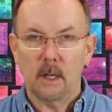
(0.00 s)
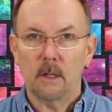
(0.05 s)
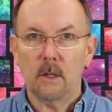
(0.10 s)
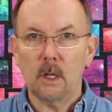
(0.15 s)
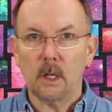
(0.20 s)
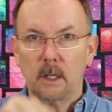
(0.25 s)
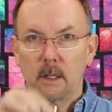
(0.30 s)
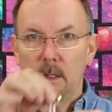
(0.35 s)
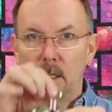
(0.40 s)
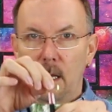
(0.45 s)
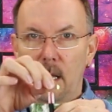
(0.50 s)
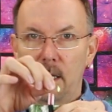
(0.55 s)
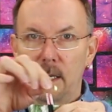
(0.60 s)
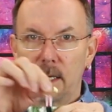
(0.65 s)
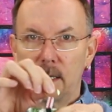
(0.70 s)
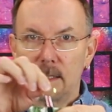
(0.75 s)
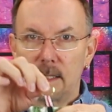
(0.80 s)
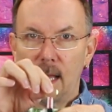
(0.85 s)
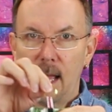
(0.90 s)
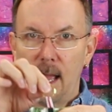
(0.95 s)
Look, a
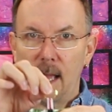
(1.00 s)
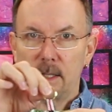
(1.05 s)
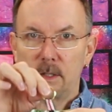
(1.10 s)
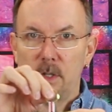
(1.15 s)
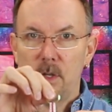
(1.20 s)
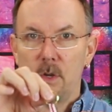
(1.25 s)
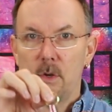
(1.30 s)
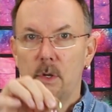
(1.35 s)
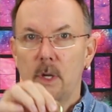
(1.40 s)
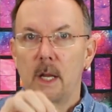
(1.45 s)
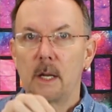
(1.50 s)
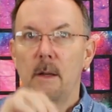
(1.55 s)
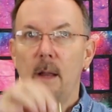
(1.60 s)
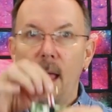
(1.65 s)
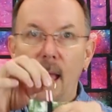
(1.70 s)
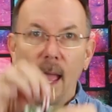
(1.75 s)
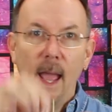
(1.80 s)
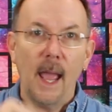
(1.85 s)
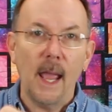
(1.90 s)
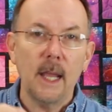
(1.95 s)
little tag so you can
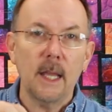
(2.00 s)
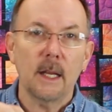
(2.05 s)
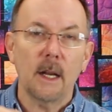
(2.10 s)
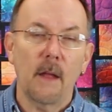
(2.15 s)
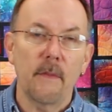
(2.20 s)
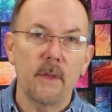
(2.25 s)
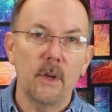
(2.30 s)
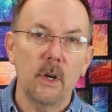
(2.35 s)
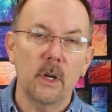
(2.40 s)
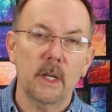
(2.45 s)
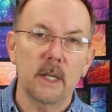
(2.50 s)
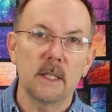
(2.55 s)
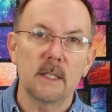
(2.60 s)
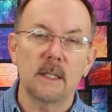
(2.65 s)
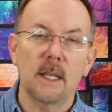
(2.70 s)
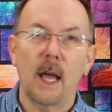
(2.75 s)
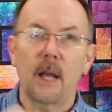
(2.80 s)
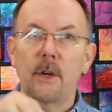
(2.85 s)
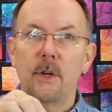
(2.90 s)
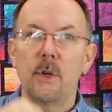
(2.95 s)
hang it on the hook
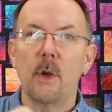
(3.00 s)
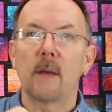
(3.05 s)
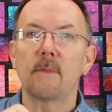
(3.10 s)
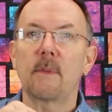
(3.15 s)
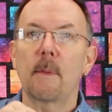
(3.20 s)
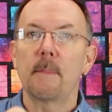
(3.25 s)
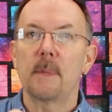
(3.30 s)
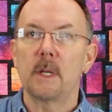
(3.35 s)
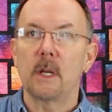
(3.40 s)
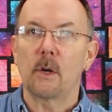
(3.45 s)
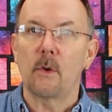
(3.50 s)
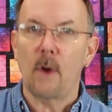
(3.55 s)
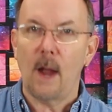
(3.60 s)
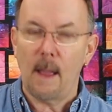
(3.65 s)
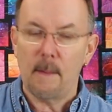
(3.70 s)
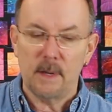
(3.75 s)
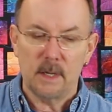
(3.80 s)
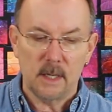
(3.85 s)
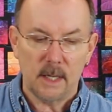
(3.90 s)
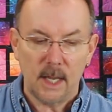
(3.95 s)
inside, or you have something to
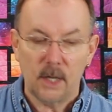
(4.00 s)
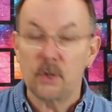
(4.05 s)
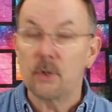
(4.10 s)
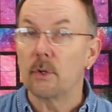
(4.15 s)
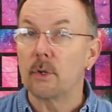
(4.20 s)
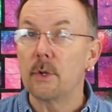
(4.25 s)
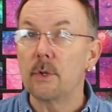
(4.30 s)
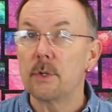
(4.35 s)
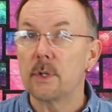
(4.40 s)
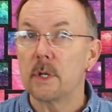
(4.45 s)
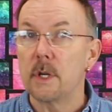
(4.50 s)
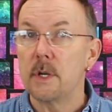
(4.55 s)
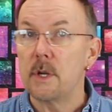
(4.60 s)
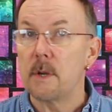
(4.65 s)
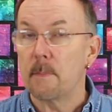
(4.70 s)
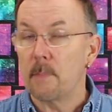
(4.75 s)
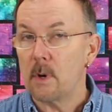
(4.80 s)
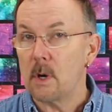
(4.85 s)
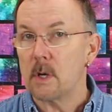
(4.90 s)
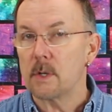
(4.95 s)
grab it in case you lose it in
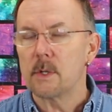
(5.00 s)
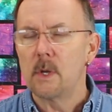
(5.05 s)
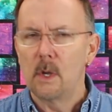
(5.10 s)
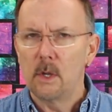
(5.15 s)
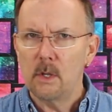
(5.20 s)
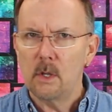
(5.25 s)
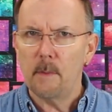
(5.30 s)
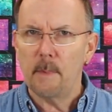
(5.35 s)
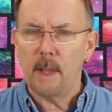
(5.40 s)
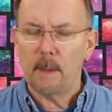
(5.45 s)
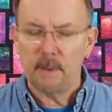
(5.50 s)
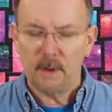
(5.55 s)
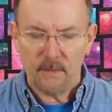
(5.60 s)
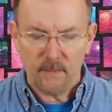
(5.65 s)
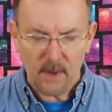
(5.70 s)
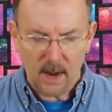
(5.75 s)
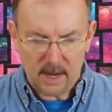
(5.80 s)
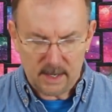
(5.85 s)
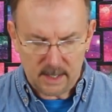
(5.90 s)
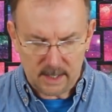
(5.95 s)
your purse. You'll be able to
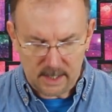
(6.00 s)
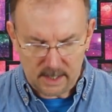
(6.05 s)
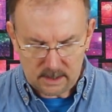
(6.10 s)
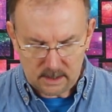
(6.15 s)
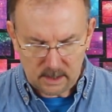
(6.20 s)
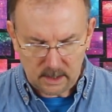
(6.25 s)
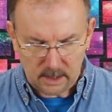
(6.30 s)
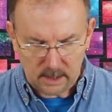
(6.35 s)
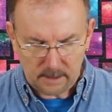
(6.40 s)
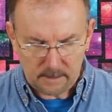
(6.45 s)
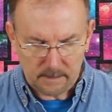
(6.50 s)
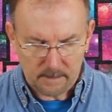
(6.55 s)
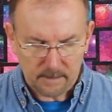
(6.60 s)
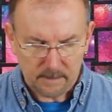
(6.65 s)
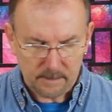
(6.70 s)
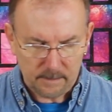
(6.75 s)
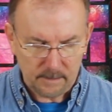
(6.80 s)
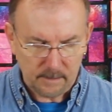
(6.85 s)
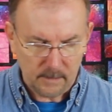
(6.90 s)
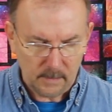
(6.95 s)
find it easily.
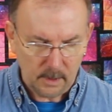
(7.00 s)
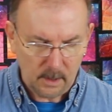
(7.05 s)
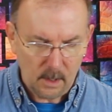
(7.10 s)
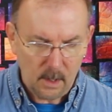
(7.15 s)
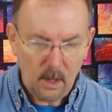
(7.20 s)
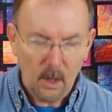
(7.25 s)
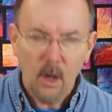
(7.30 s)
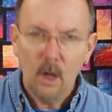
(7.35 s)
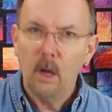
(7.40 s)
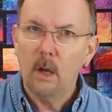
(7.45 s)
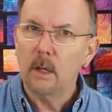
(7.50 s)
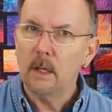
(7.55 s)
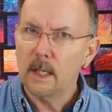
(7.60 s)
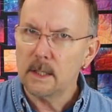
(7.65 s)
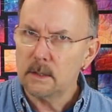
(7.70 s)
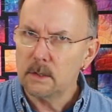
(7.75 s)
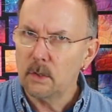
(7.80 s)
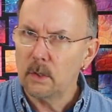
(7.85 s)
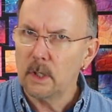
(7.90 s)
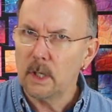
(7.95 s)

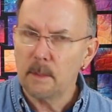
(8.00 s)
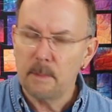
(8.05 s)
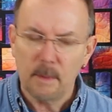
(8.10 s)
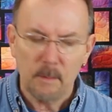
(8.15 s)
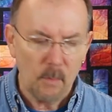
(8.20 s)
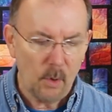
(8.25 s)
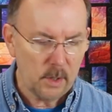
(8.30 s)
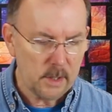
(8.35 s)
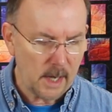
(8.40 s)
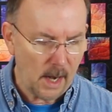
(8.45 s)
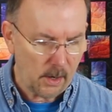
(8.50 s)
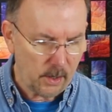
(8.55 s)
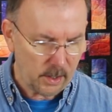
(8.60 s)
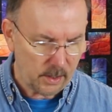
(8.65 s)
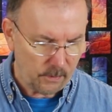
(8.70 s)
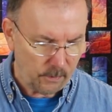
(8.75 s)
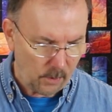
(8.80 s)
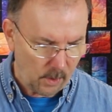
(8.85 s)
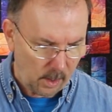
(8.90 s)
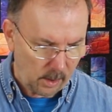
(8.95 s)
Let's do a little bit more
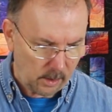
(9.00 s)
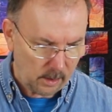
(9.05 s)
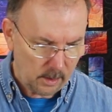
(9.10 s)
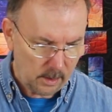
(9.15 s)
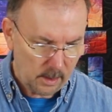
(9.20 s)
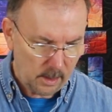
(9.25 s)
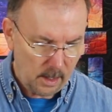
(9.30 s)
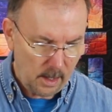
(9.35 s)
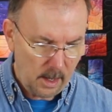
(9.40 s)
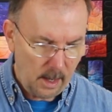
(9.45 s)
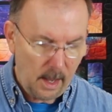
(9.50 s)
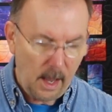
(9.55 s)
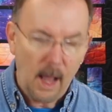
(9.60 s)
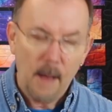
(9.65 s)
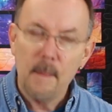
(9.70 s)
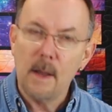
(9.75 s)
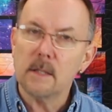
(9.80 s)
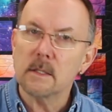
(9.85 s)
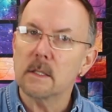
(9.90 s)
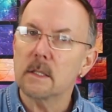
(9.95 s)
decorative work.
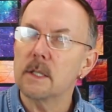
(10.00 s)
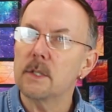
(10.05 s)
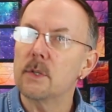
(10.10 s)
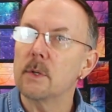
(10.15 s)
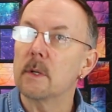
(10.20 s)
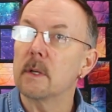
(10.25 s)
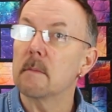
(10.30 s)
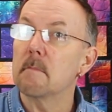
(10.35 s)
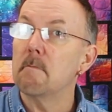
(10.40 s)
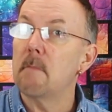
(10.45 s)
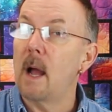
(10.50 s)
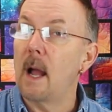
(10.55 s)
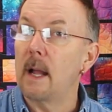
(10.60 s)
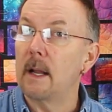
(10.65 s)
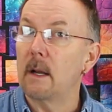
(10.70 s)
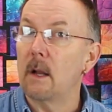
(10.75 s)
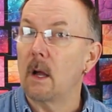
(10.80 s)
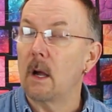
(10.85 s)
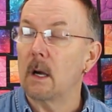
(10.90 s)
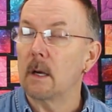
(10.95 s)
How about stitching with
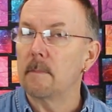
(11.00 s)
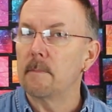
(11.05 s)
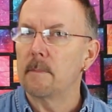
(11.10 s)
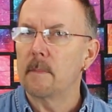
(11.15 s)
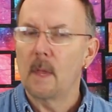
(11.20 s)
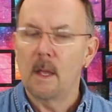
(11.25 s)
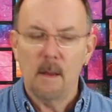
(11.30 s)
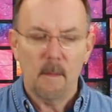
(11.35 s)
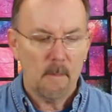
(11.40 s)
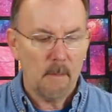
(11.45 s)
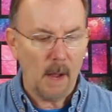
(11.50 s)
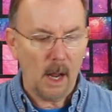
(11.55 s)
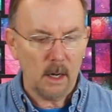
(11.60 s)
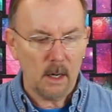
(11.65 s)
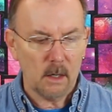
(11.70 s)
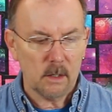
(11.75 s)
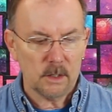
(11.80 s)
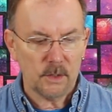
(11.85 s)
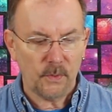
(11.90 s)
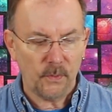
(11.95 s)
mylar?
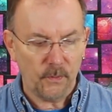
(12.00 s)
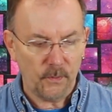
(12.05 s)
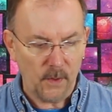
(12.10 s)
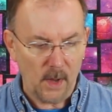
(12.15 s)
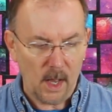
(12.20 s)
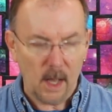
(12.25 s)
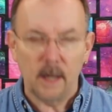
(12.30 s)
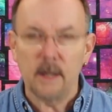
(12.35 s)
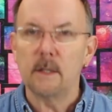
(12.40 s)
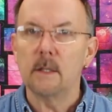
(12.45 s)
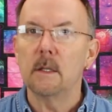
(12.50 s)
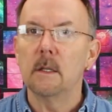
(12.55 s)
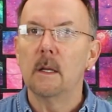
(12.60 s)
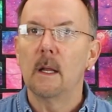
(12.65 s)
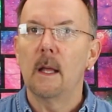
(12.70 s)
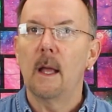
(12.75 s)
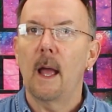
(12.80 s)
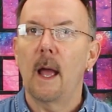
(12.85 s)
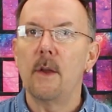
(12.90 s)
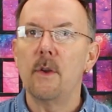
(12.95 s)
Mylar is fun,
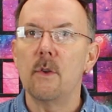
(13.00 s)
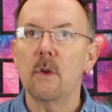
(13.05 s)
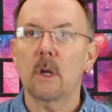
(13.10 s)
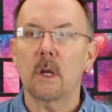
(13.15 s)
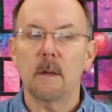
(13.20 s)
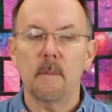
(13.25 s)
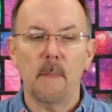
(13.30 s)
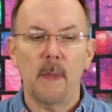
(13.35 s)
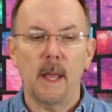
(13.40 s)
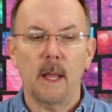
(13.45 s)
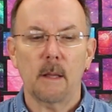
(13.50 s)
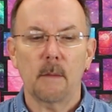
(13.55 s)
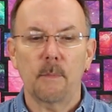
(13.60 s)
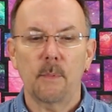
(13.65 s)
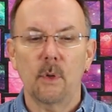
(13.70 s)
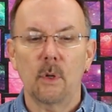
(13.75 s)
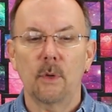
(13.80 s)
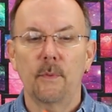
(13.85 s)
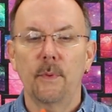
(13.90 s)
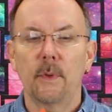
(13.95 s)
and you can make
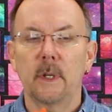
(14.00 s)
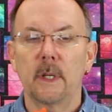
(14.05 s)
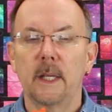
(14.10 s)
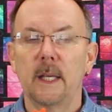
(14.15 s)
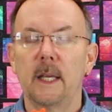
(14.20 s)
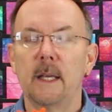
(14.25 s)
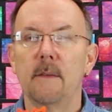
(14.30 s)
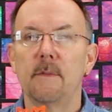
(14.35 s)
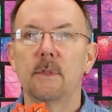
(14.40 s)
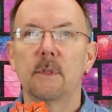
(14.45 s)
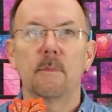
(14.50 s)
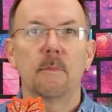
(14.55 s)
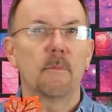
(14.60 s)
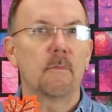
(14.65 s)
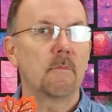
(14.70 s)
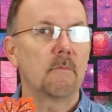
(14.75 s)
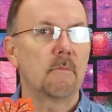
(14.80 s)
beautiful leaves.